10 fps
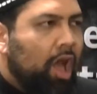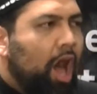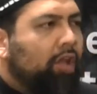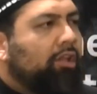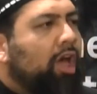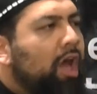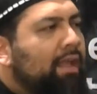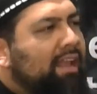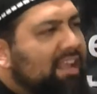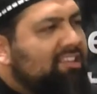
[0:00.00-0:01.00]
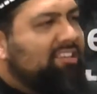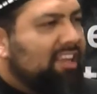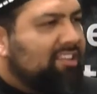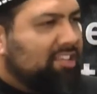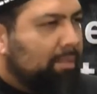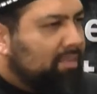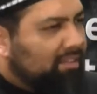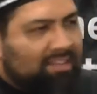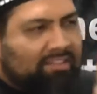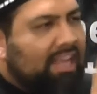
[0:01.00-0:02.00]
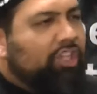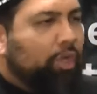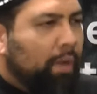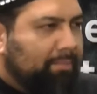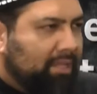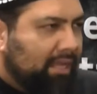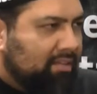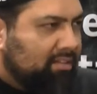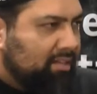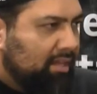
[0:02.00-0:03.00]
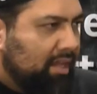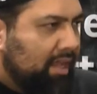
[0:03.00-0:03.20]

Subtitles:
Allah in His system doesn't send you updates.